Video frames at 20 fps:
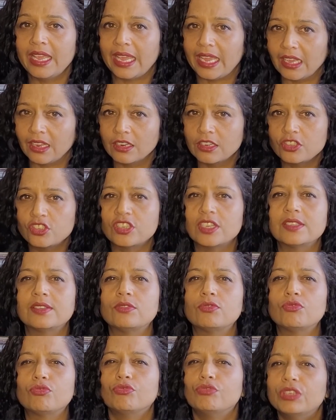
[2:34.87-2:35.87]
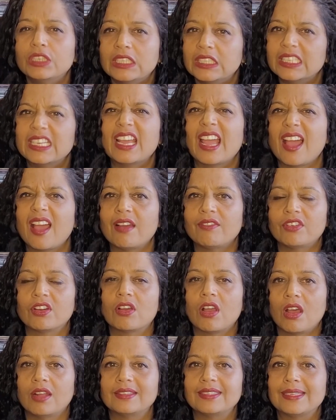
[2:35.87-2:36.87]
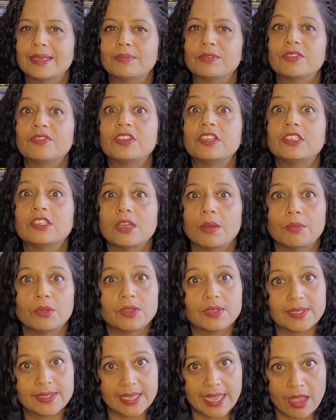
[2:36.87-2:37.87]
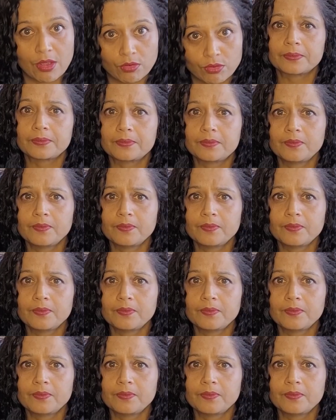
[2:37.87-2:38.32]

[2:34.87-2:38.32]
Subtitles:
English doesn't really have a concept of a double sound.